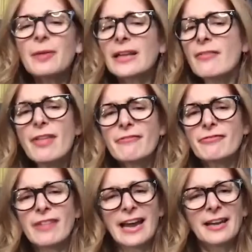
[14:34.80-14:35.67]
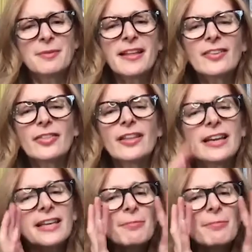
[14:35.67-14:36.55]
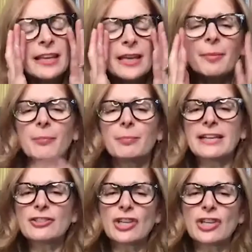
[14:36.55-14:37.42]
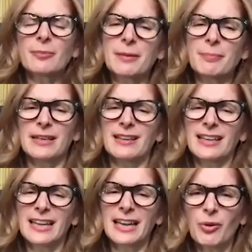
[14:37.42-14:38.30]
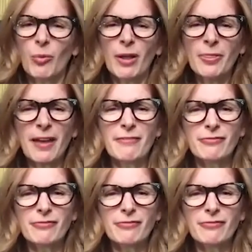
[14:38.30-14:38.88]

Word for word: I love that fat. I mean, that's the thing. I keep yeah. thinking about blanching and I'm like, but I kind of want that mm.